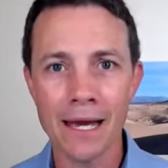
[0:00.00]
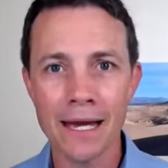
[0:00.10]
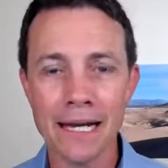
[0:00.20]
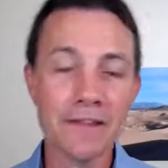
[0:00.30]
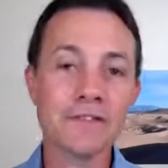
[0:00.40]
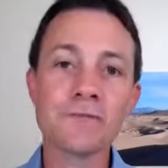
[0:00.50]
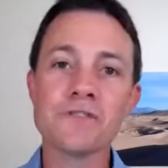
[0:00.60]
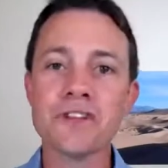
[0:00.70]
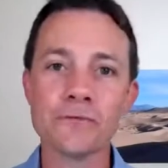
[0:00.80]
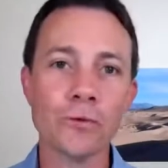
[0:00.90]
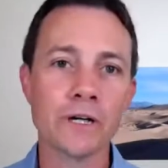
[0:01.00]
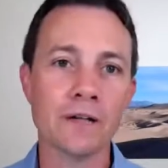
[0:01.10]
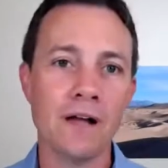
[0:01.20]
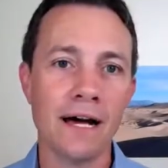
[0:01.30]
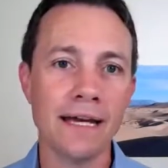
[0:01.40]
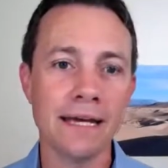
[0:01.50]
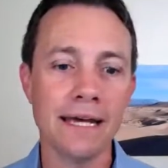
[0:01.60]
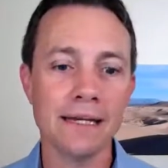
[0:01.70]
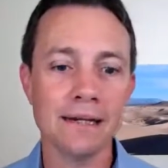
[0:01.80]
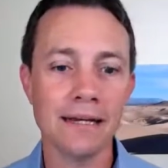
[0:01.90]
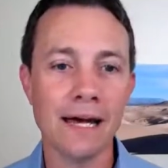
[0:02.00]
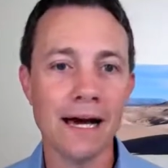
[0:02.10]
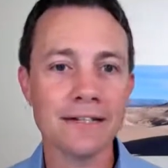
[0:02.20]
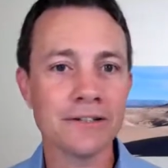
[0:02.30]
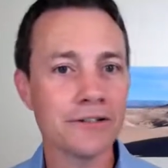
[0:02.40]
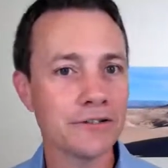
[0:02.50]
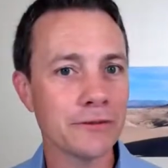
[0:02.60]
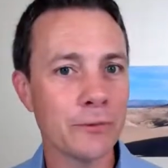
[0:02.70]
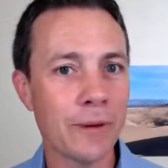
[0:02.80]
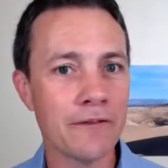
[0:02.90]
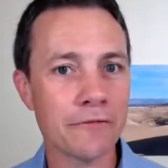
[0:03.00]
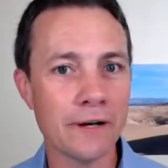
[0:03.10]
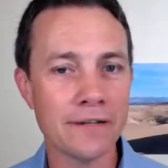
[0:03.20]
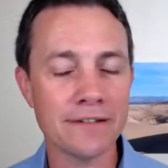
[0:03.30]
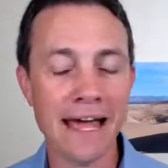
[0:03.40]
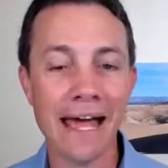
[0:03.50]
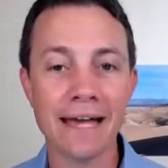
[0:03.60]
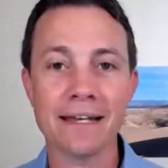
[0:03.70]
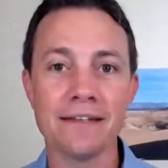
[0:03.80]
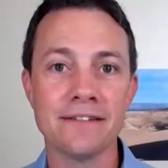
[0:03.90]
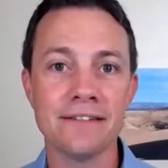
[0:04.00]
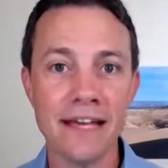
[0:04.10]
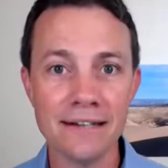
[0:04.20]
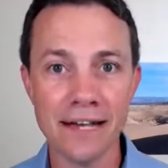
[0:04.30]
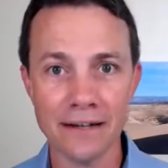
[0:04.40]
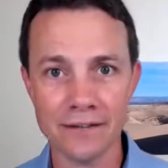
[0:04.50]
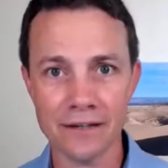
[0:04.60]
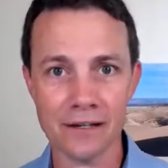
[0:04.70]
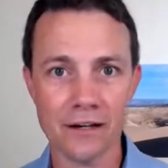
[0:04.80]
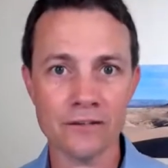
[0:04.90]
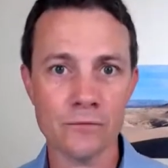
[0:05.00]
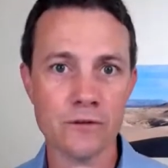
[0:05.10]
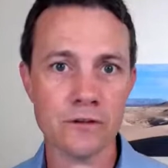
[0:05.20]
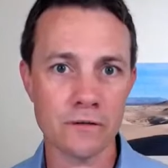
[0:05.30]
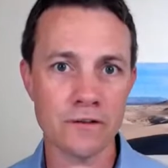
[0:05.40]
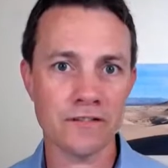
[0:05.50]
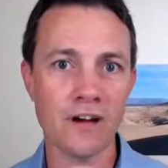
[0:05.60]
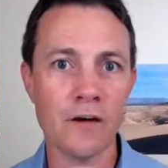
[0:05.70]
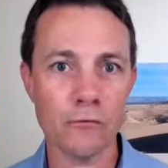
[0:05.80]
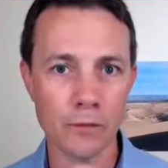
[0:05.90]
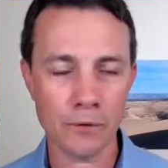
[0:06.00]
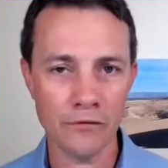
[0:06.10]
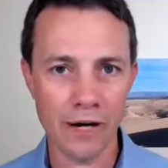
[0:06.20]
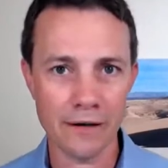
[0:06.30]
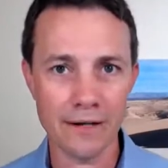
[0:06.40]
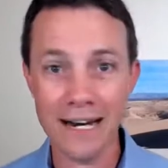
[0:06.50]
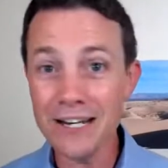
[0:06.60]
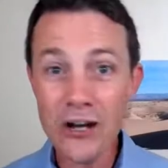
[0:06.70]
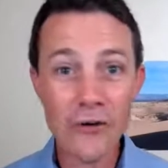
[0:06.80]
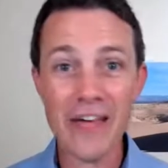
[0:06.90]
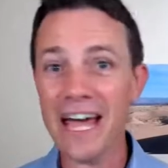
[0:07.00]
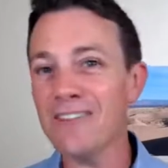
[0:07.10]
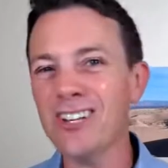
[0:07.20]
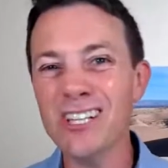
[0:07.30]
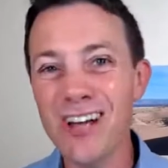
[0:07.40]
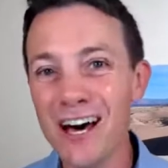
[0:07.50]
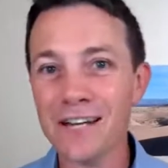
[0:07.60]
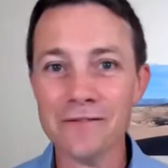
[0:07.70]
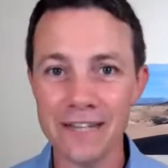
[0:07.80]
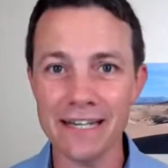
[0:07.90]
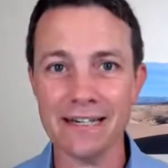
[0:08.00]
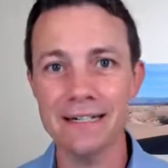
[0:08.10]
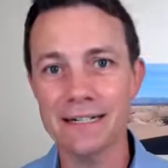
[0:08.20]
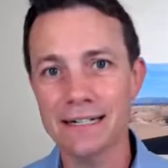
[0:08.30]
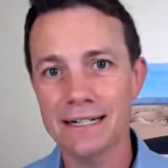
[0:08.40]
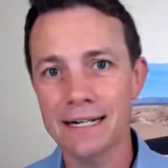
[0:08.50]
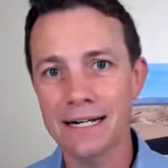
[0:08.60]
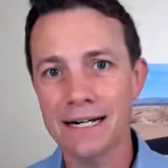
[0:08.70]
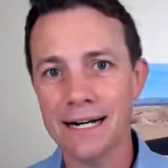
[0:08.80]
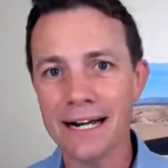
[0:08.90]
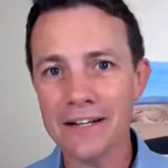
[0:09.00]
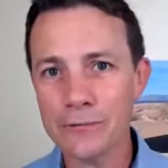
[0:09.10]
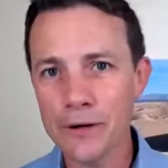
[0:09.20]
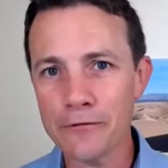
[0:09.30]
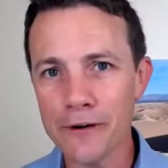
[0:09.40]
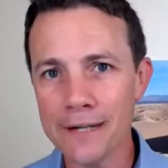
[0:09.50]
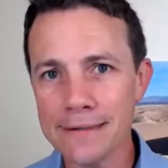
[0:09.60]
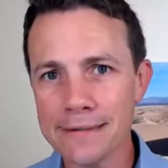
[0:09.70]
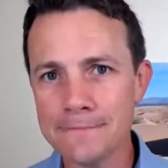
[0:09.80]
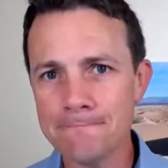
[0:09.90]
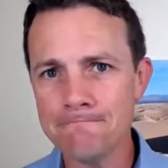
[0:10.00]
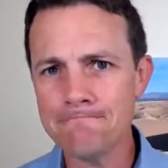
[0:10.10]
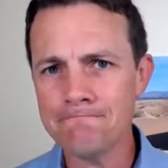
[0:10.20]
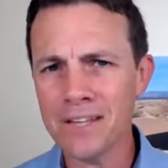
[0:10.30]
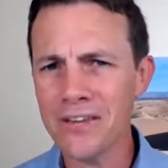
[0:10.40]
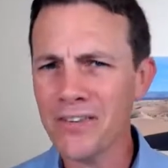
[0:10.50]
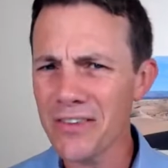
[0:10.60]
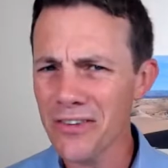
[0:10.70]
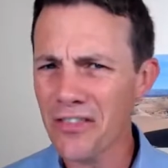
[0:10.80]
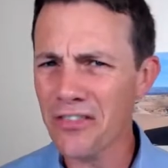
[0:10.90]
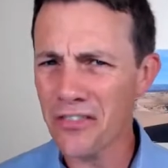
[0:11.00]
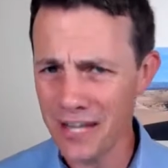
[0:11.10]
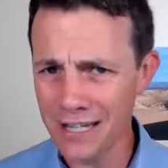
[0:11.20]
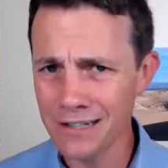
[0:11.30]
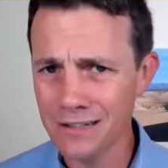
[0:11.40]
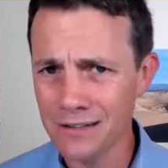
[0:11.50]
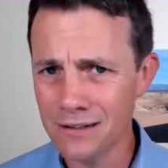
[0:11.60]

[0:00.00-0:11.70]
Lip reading: Now, this was just one client, and I turned to some of my friends at Zendesk, the customer service software provider, and I know they have a lot of data. And I asked my friends, is this a thing?